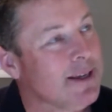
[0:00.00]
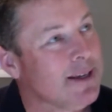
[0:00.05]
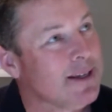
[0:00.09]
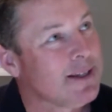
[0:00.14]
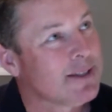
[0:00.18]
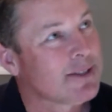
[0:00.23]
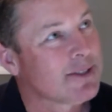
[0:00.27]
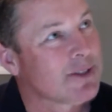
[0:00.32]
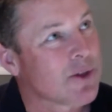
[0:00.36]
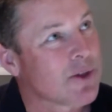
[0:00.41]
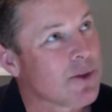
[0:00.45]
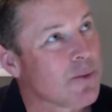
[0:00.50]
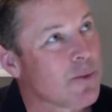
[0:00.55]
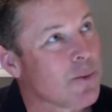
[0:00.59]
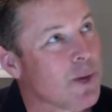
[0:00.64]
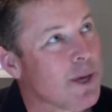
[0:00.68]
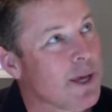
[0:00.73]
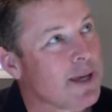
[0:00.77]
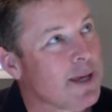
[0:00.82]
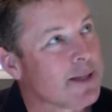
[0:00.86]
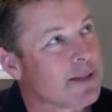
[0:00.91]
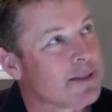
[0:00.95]
so that
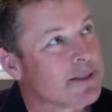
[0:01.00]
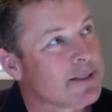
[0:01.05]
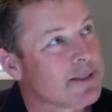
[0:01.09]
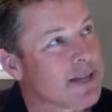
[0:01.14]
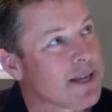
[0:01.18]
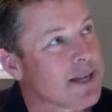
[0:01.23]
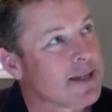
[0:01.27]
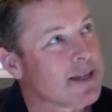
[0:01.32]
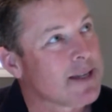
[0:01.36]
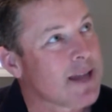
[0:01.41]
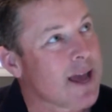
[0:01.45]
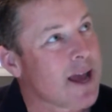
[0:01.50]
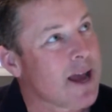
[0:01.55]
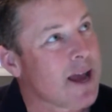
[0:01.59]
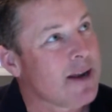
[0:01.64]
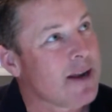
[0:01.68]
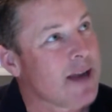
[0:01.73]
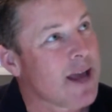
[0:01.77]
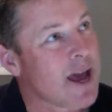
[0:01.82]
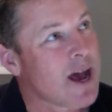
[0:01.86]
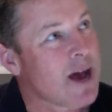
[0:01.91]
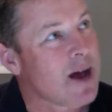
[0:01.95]
we can set down
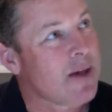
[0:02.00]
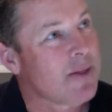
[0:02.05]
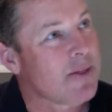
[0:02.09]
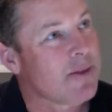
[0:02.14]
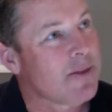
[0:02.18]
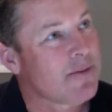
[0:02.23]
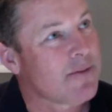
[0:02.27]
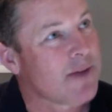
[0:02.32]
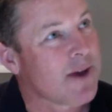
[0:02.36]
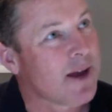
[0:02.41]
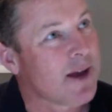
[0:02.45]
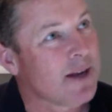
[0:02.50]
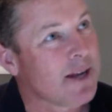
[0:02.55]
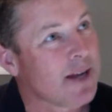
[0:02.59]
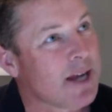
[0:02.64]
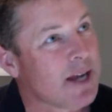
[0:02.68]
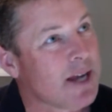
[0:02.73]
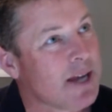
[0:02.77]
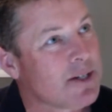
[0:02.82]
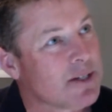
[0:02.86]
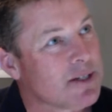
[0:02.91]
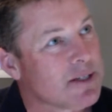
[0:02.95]
now the
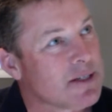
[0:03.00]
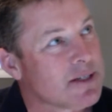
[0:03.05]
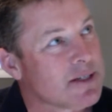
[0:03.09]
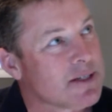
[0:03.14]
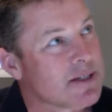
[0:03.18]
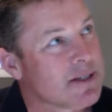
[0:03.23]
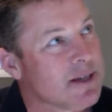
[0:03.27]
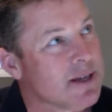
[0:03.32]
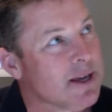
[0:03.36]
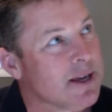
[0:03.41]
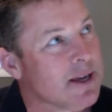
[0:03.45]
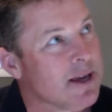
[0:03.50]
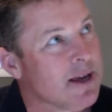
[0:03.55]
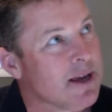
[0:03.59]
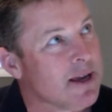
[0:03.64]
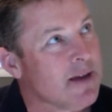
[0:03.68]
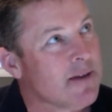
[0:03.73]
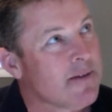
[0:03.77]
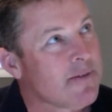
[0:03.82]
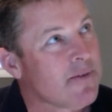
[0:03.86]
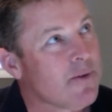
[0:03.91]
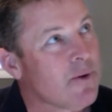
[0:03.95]
foundations
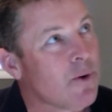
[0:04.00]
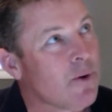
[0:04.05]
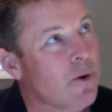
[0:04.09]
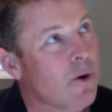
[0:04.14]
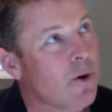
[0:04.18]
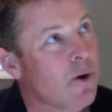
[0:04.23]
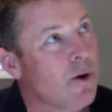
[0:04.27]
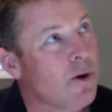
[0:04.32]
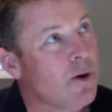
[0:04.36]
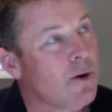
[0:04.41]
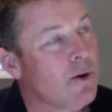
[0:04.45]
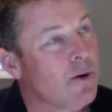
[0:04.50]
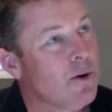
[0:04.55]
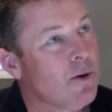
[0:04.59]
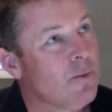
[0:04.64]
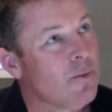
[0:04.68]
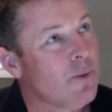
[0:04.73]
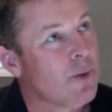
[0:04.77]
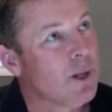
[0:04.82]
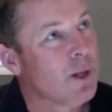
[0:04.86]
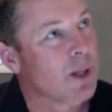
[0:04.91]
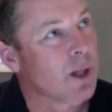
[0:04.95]
for
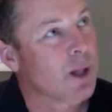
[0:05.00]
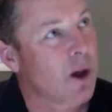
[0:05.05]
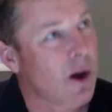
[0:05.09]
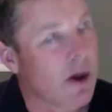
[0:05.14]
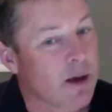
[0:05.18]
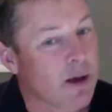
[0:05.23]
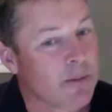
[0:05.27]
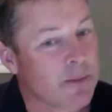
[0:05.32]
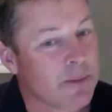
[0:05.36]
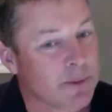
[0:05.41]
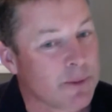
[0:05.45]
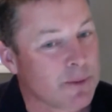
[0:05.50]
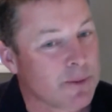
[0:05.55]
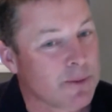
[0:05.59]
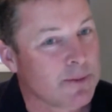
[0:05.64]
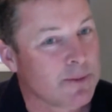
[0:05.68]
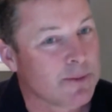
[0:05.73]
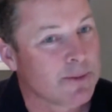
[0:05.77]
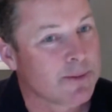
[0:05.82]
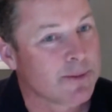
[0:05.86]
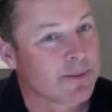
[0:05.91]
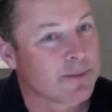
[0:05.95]

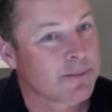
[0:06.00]
reliable,